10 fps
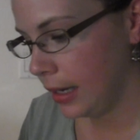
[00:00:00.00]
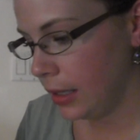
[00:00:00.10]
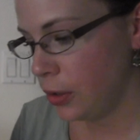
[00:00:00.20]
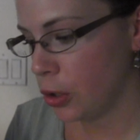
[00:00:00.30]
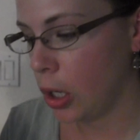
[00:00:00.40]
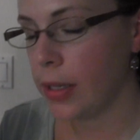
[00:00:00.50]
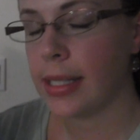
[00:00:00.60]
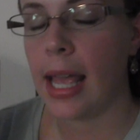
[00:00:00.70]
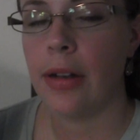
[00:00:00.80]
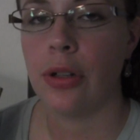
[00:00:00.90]
It draws
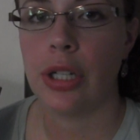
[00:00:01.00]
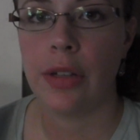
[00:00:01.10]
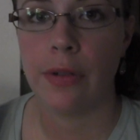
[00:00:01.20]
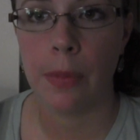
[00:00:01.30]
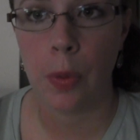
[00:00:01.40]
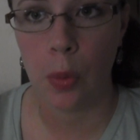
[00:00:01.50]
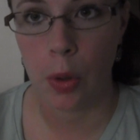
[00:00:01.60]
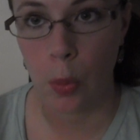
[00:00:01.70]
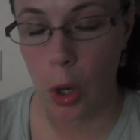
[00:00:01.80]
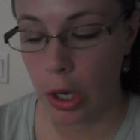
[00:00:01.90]
energy from the
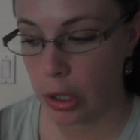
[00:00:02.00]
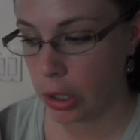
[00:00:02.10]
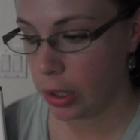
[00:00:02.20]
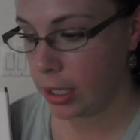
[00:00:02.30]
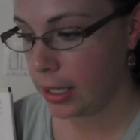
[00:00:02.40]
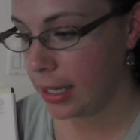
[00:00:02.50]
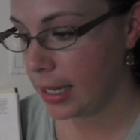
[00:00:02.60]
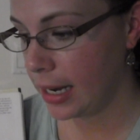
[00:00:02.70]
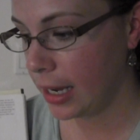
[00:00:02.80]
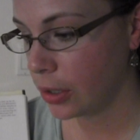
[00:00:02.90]
warm water. It
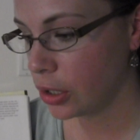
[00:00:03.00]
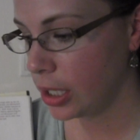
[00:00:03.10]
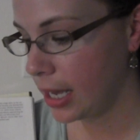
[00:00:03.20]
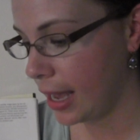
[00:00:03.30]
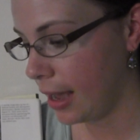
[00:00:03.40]
can actually